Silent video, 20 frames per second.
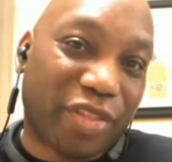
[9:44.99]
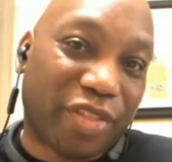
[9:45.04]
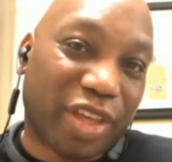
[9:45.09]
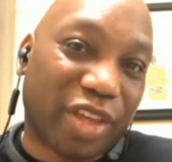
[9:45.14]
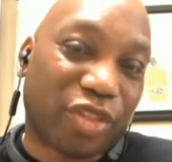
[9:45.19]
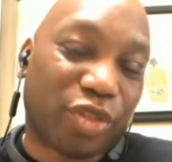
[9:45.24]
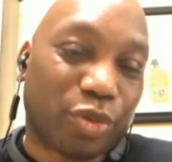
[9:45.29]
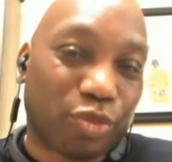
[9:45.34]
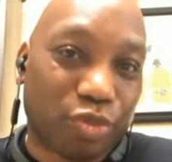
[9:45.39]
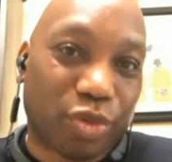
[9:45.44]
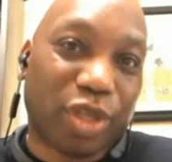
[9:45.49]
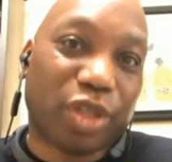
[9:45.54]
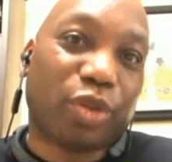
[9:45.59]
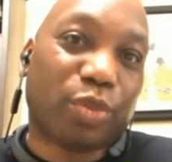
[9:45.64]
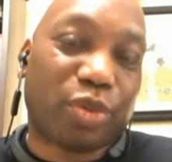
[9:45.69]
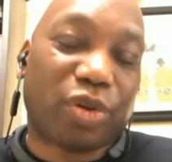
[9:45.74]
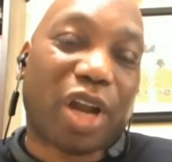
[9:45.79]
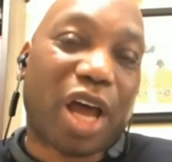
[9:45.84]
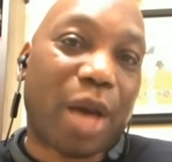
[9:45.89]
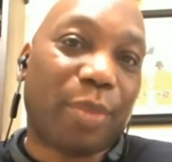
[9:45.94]
I think the
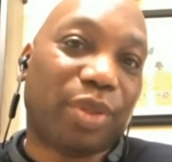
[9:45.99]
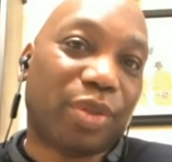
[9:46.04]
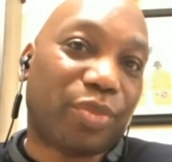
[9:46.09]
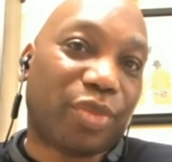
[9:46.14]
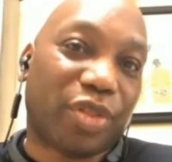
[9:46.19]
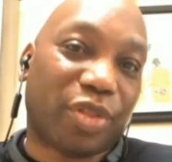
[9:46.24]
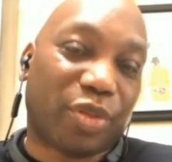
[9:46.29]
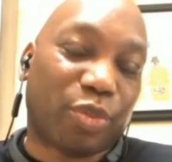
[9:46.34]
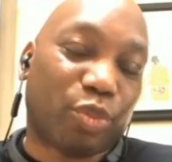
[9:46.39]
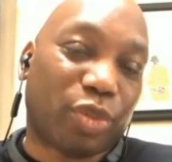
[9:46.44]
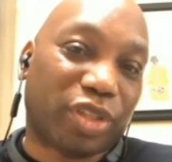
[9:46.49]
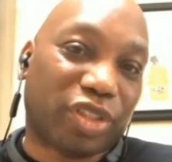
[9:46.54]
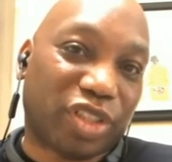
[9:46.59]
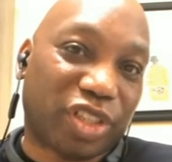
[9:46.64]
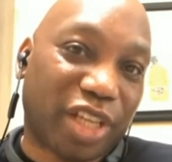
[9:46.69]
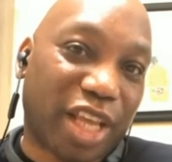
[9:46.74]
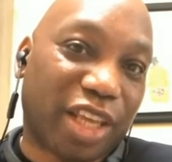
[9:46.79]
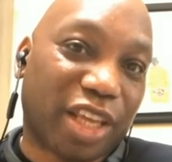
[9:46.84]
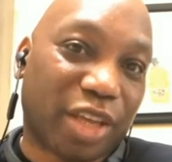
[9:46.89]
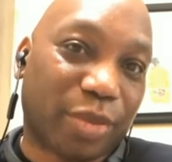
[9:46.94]
real problem with
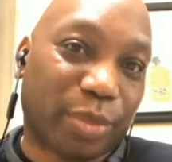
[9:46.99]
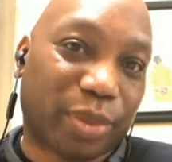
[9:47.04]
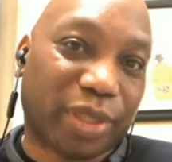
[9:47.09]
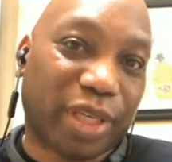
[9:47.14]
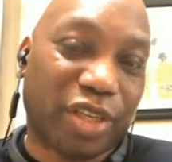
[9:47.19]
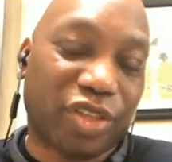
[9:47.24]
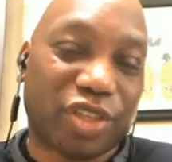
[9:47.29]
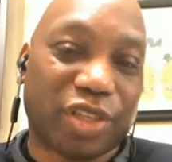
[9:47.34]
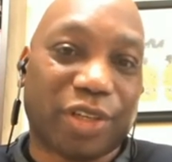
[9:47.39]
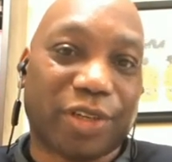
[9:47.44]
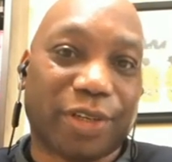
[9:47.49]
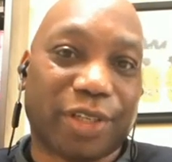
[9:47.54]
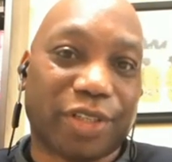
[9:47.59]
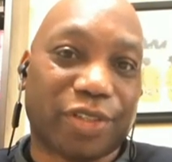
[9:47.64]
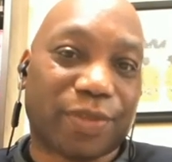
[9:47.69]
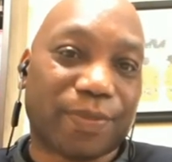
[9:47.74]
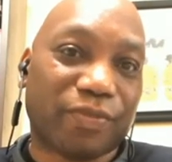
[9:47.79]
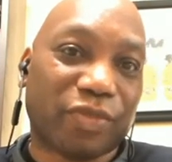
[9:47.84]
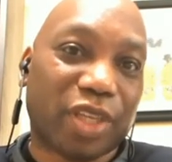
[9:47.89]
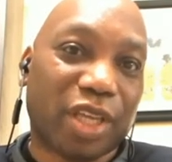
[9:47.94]
what's taking place here
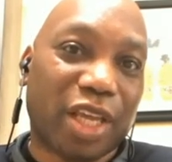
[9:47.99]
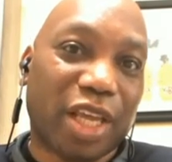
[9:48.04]
is